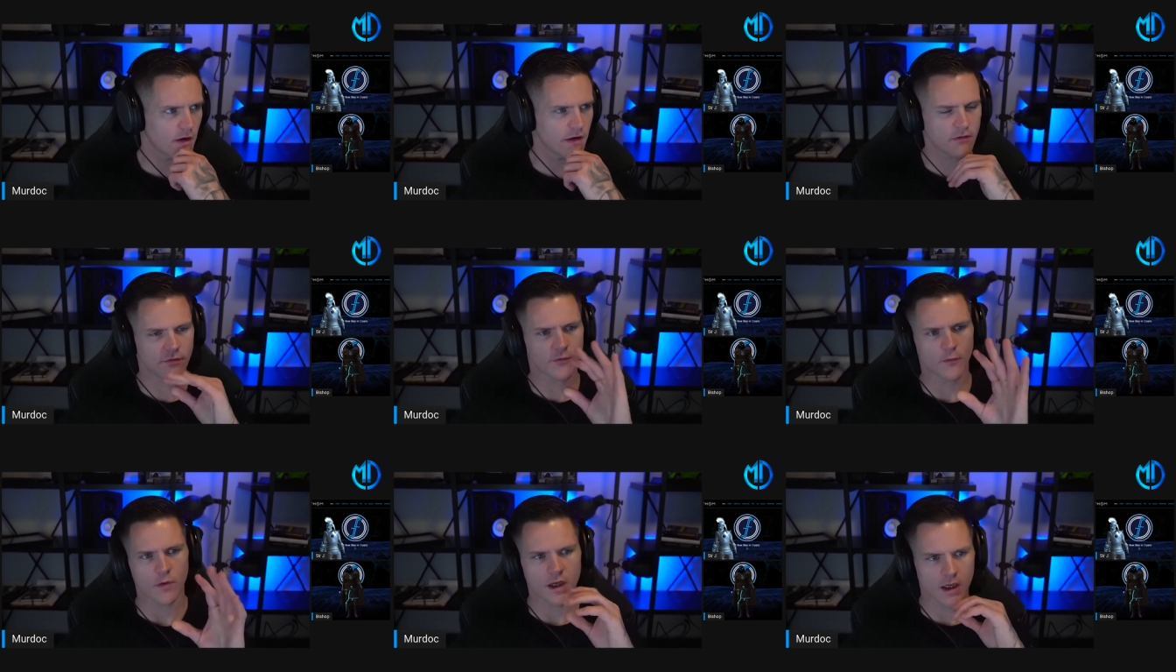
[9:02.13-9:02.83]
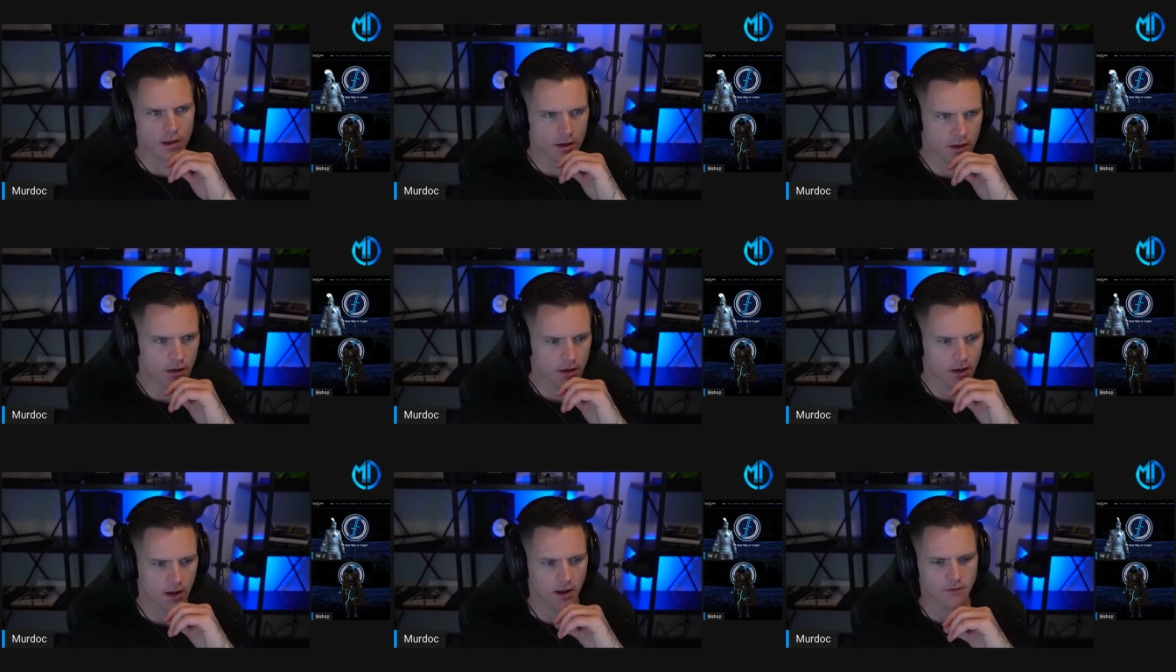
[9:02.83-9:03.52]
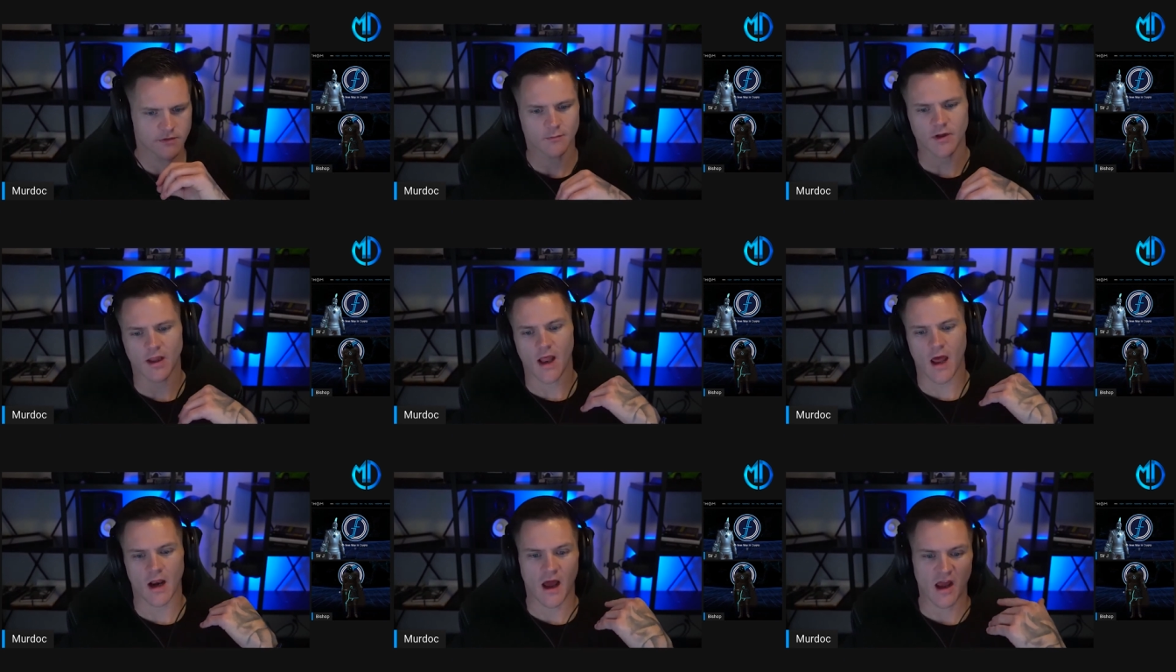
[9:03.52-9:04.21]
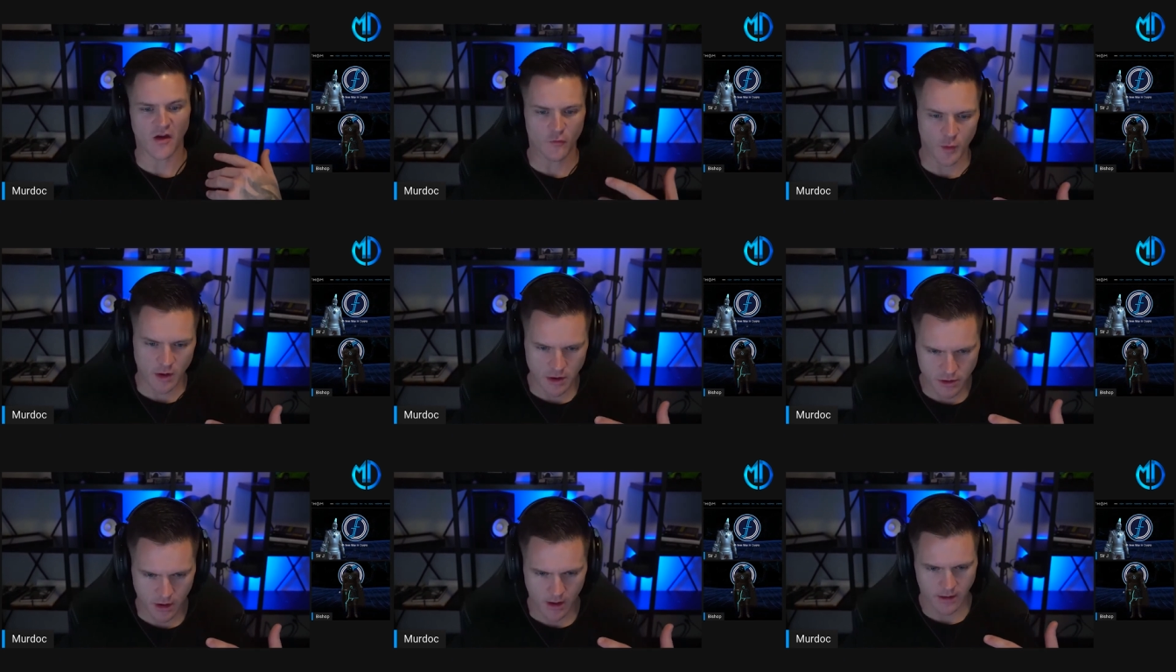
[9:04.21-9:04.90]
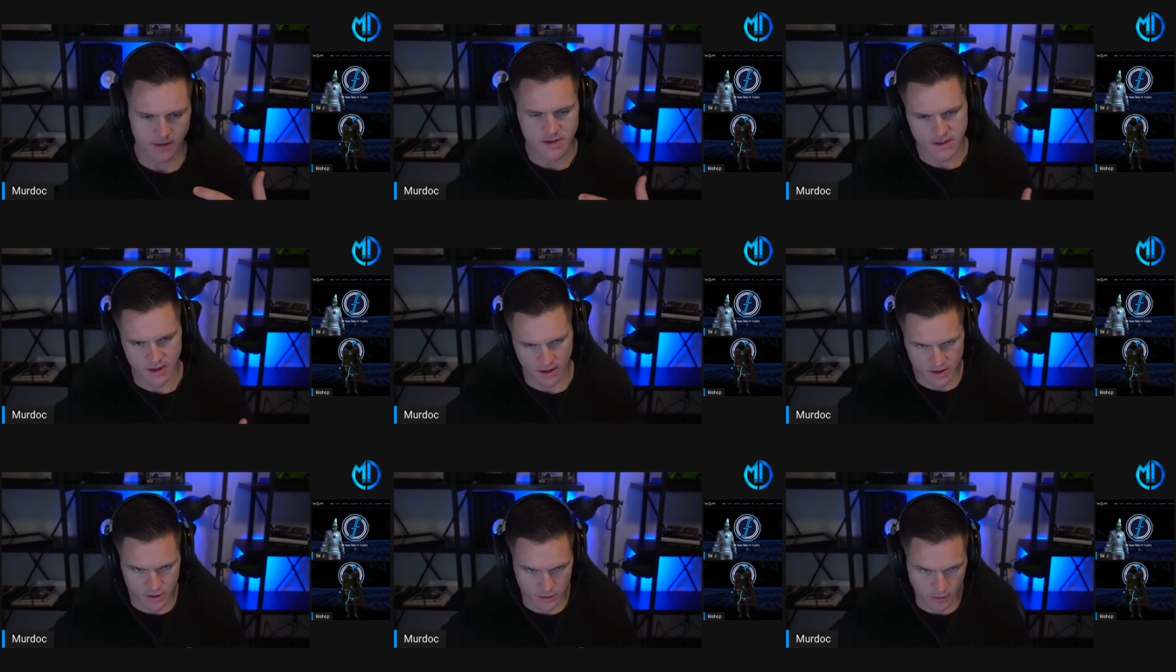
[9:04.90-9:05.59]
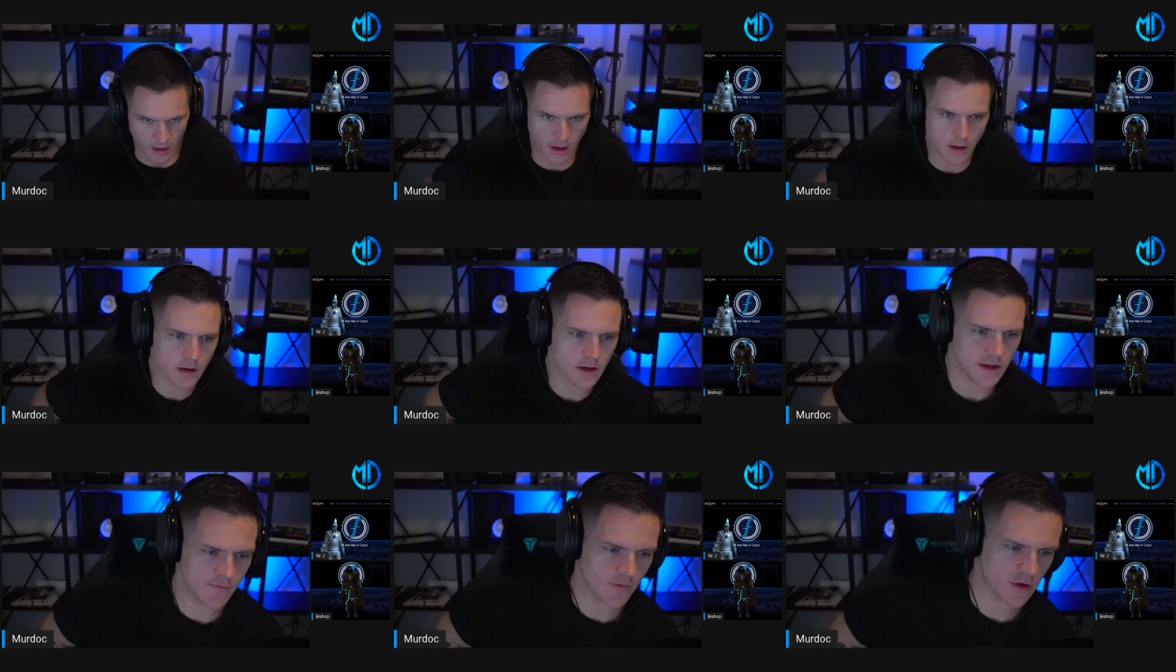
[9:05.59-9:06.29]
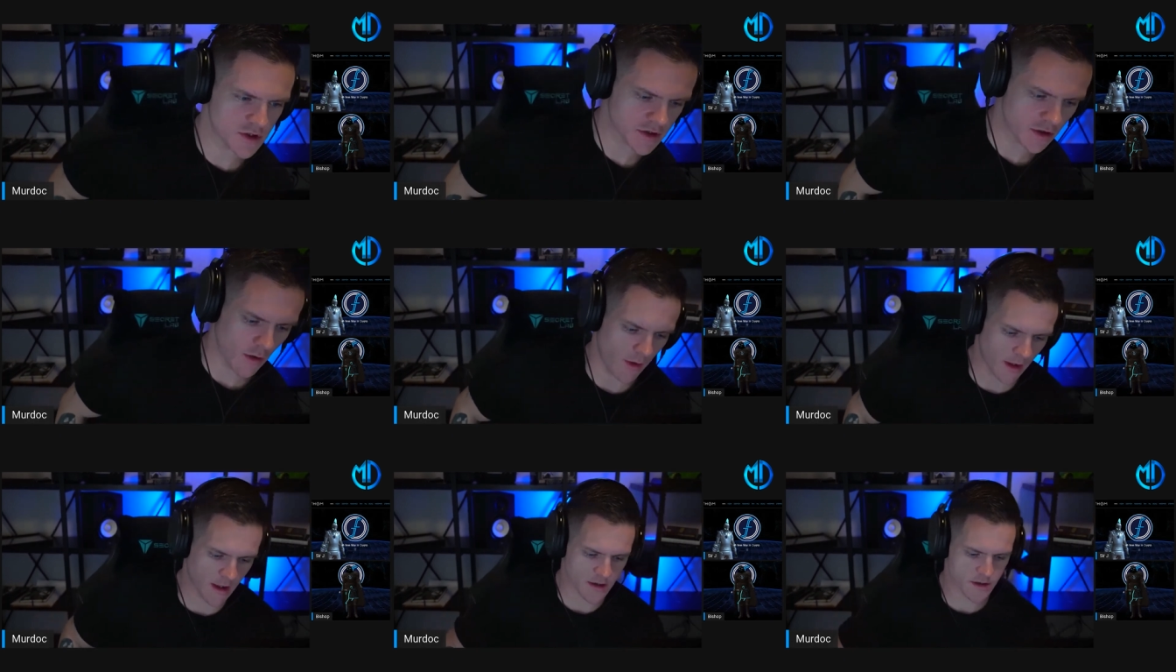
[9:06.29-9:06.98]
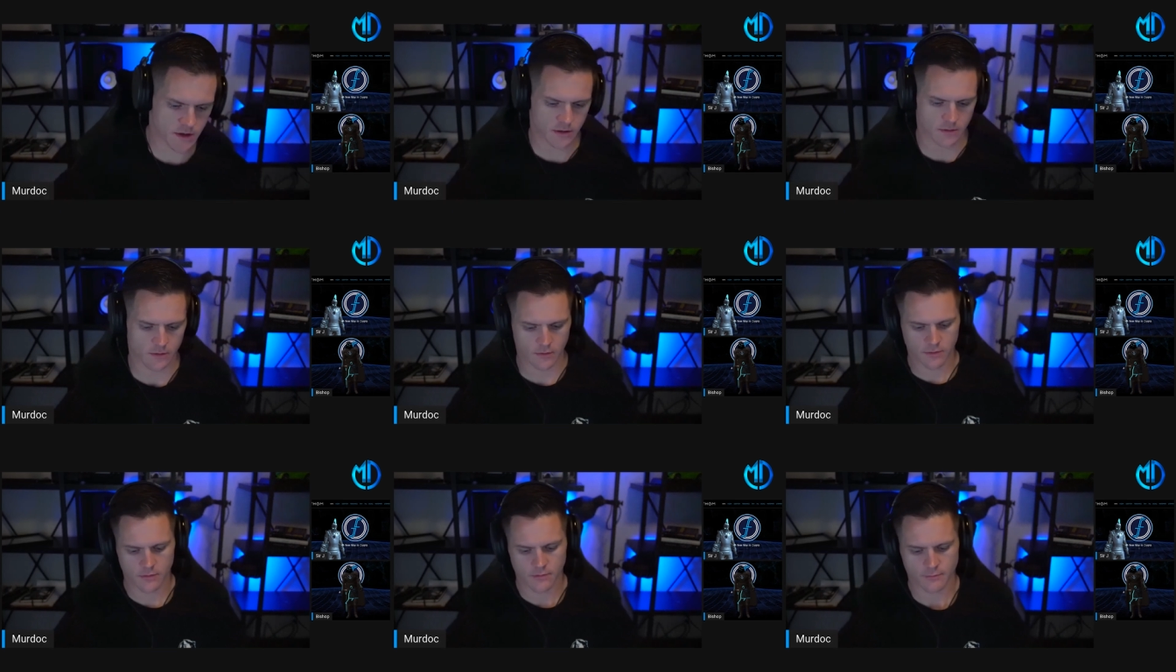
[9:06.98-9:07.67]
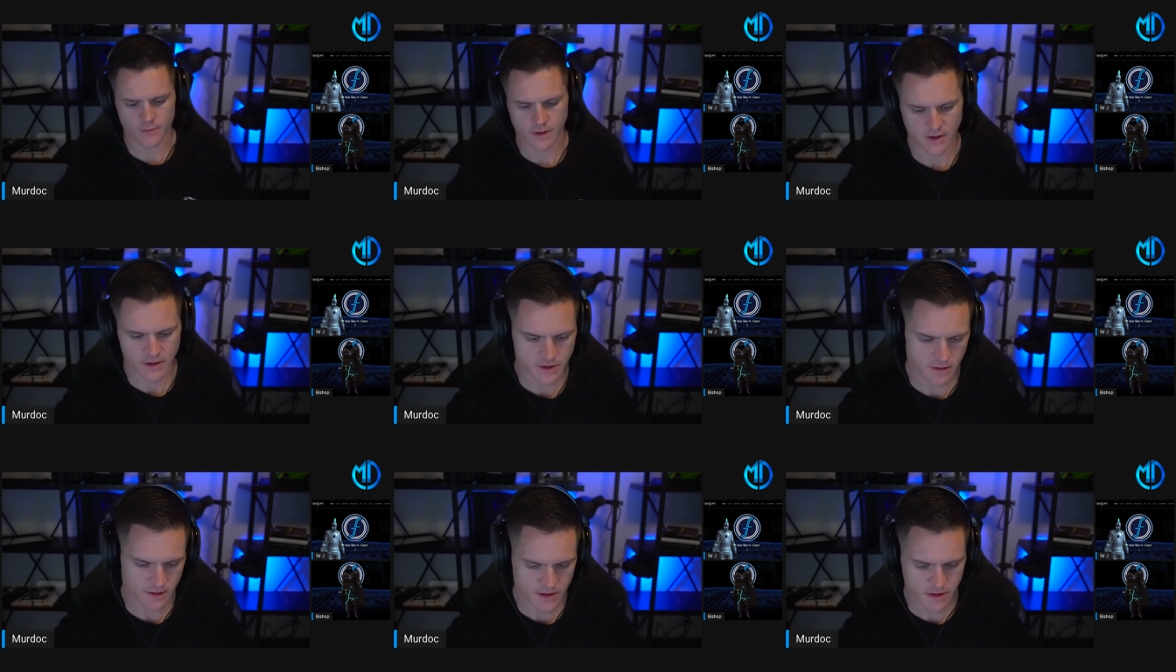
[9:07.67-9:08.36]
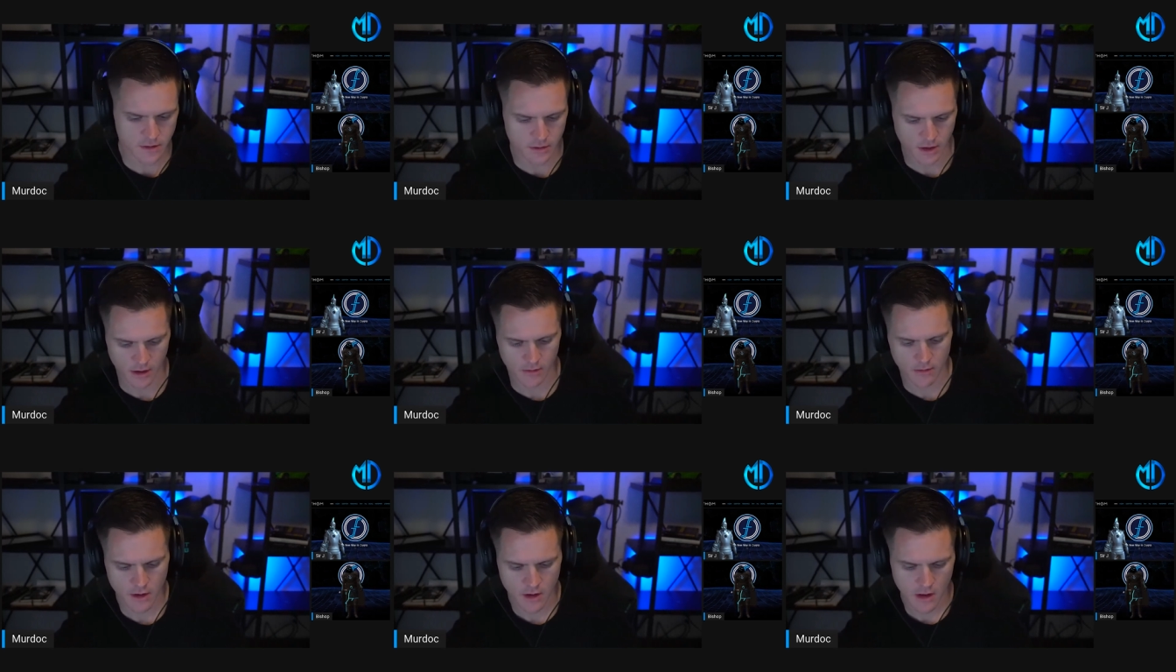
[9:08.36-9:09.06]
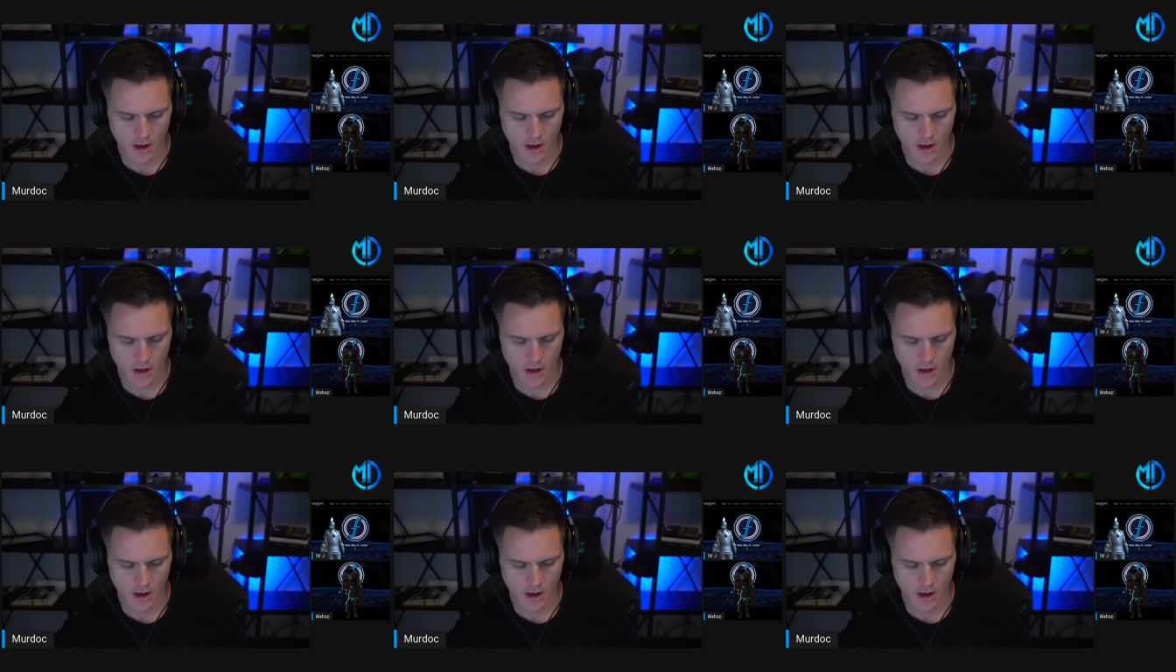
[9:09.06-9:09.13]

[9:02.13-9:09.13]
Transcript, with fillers: think for me, uh, something that I've been trying to stick to, like even just going into into this new year,